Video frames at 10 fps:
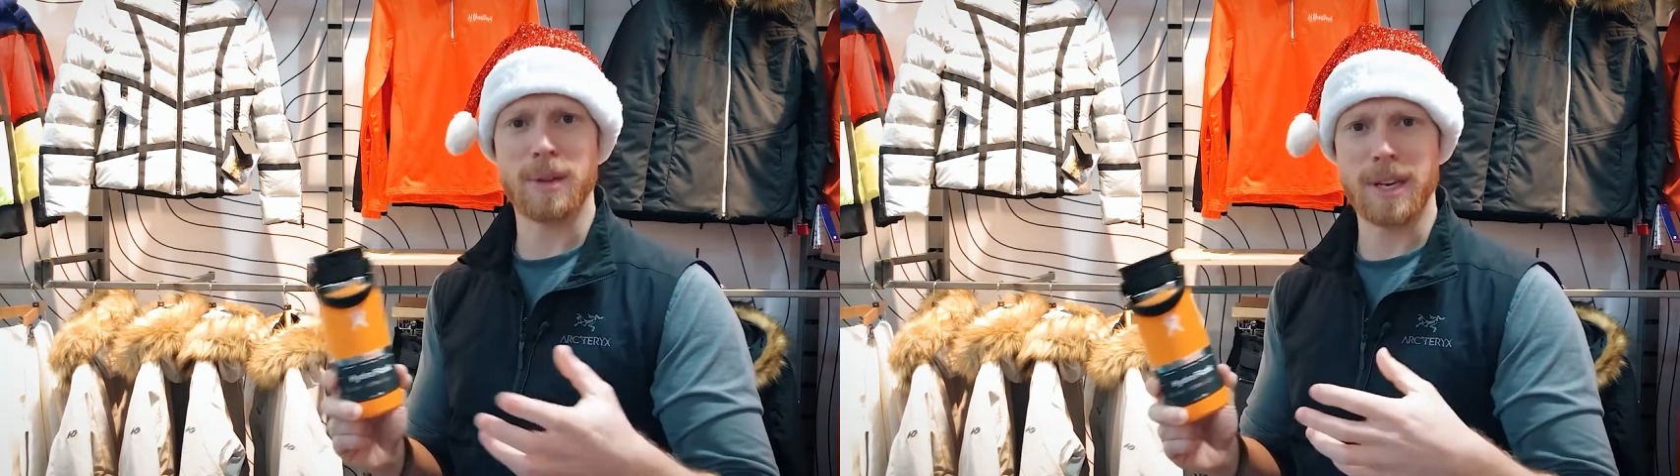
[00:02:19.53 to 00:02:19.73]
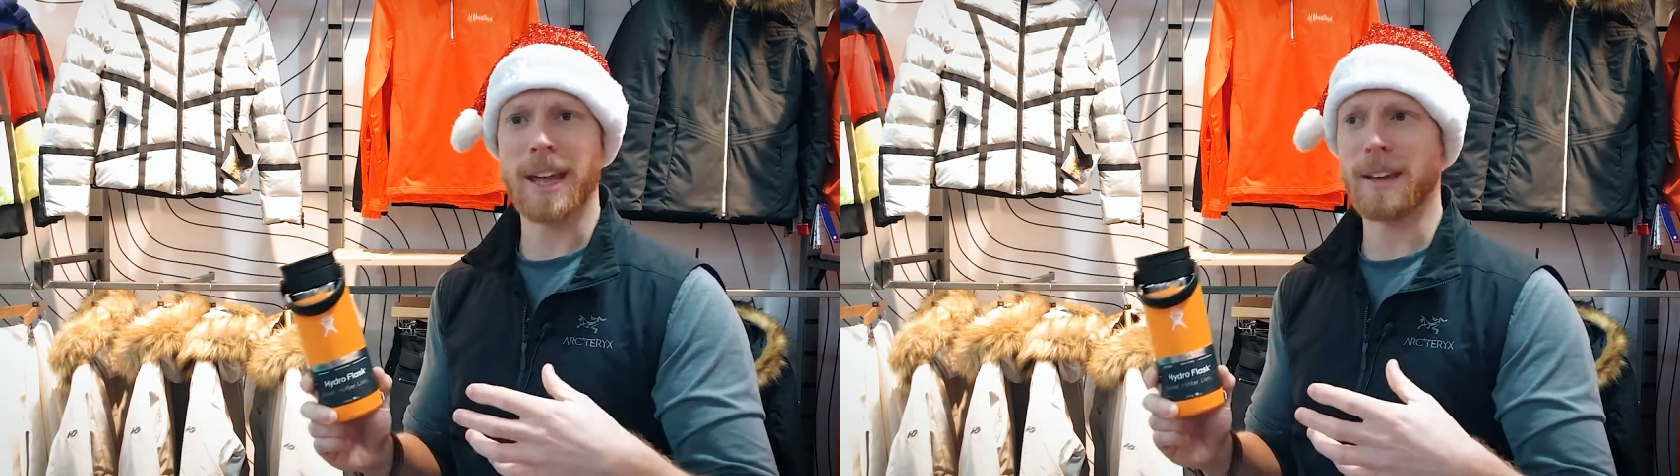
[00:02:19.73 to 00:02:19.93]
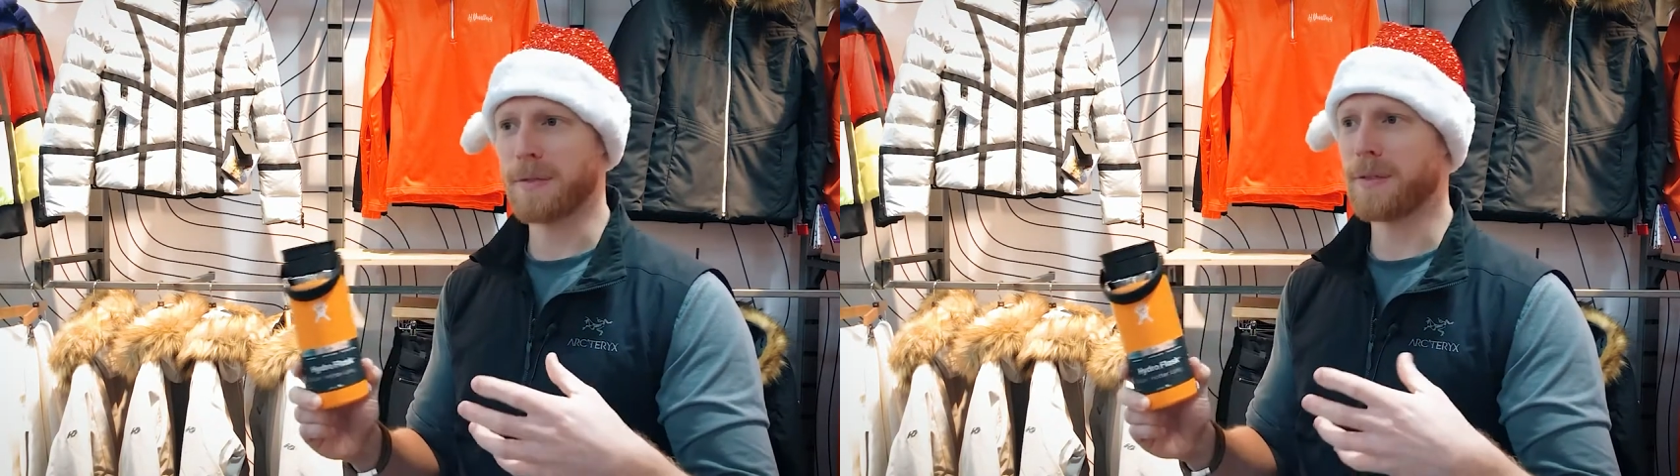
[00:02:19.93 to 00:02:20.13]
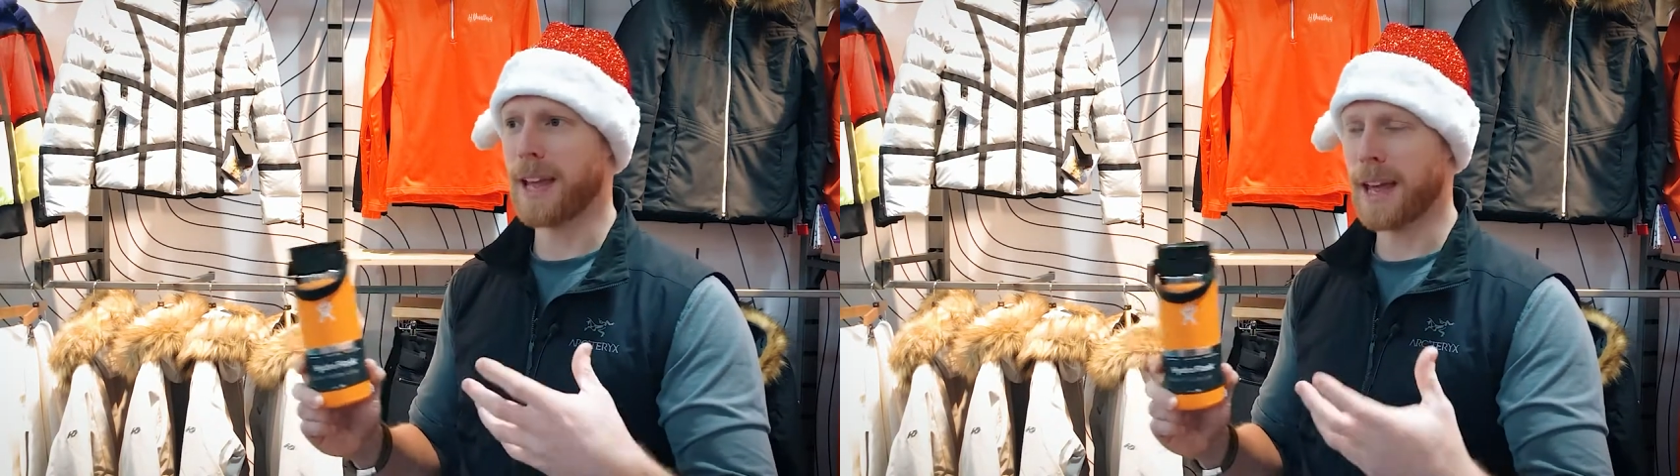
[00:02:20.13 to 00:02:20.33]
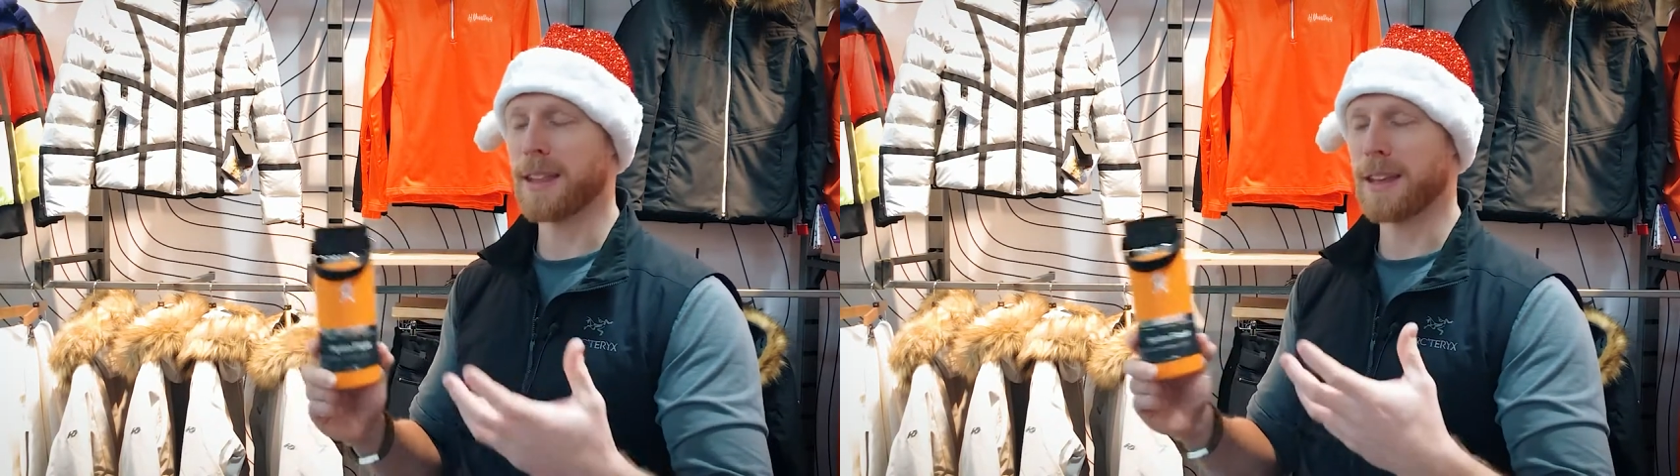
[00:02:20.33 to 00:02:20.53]
the day and
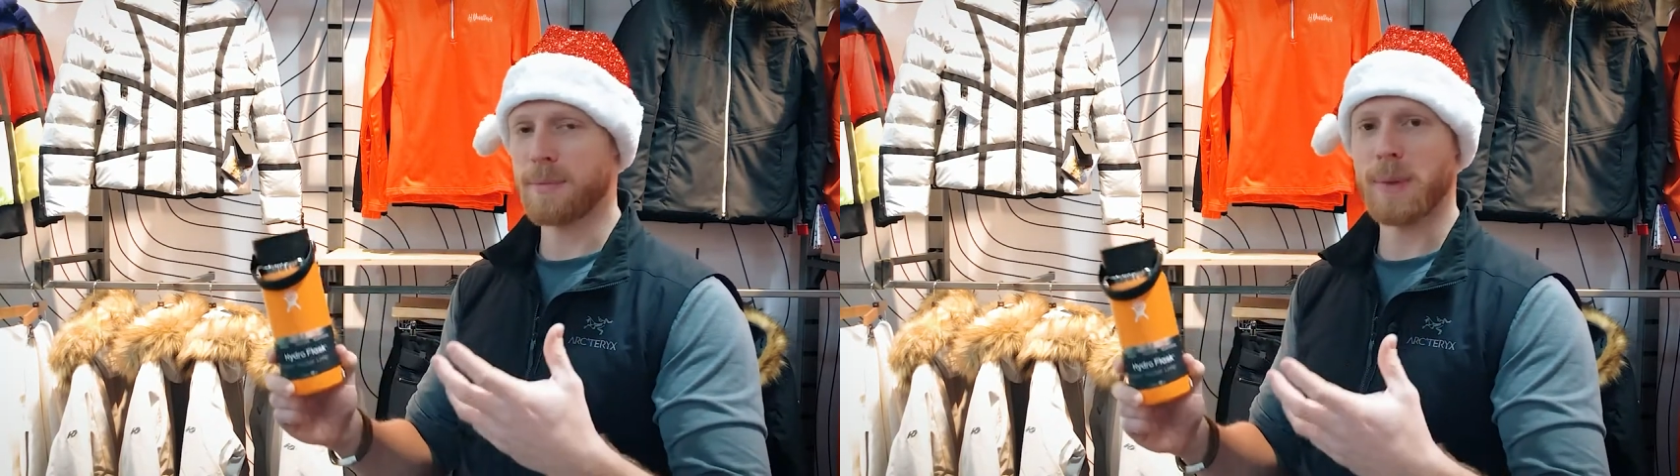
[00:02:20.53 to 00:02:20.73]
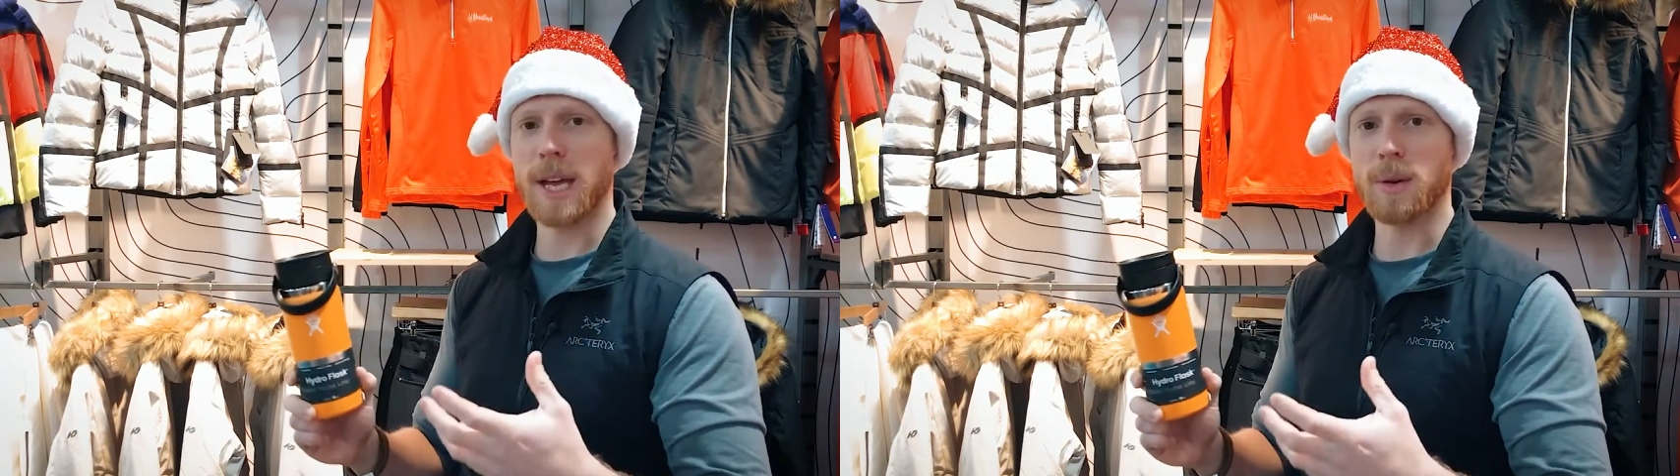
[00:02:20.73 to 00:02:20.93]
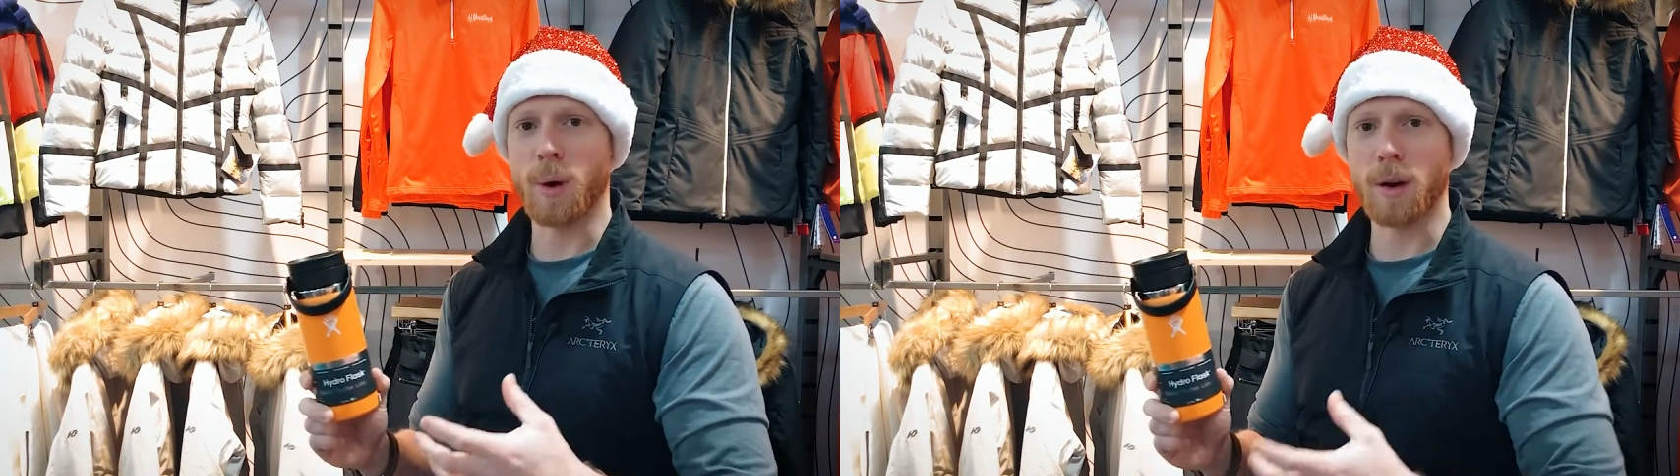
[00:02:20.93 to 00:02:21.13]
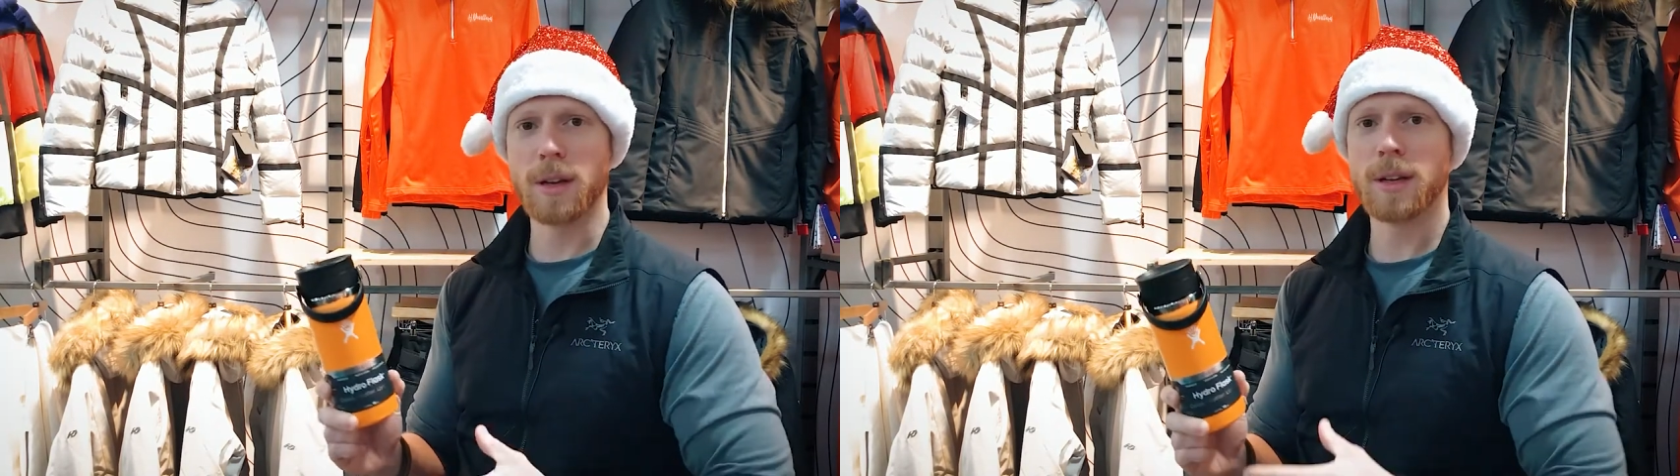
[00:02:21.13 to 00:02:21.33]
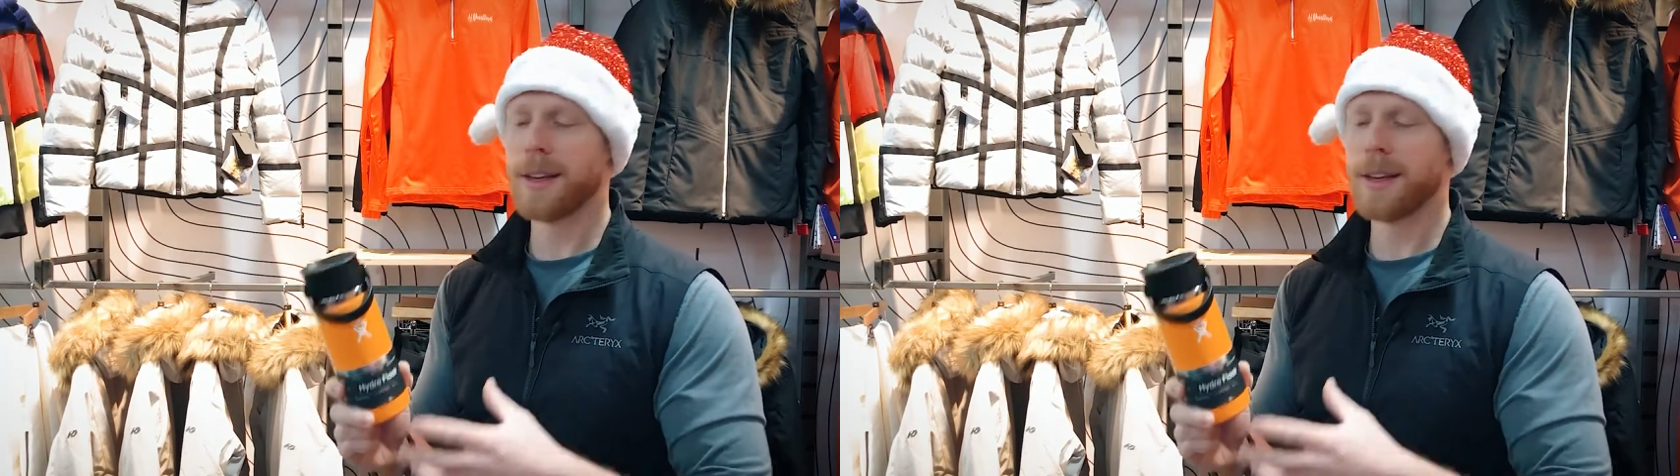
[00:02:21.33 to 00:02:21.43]
forget that you've made one,